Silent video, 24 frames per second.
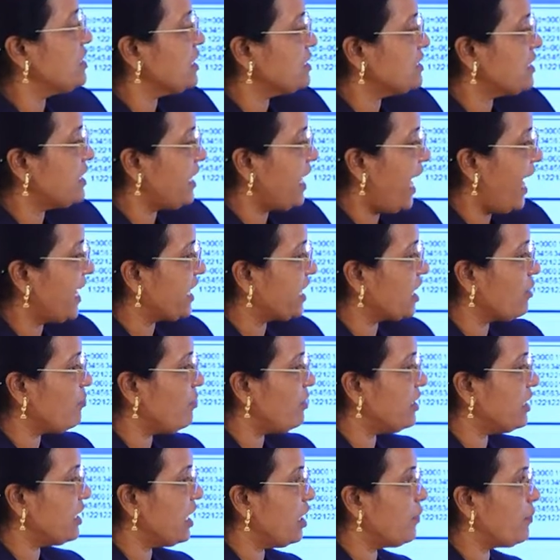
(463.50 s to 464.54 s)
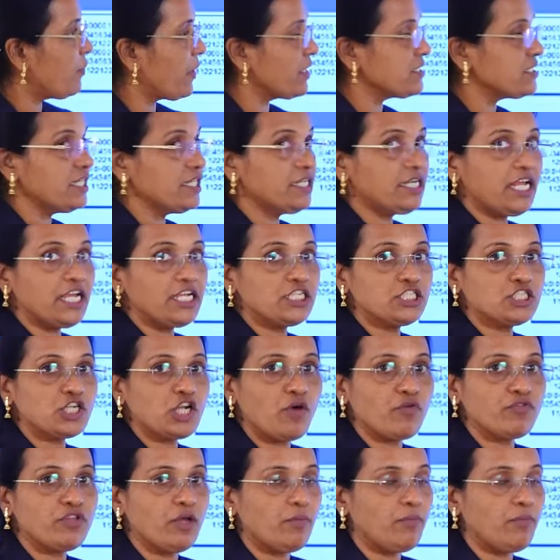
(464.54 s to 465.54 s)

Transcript: is the diagrammatical presentation of the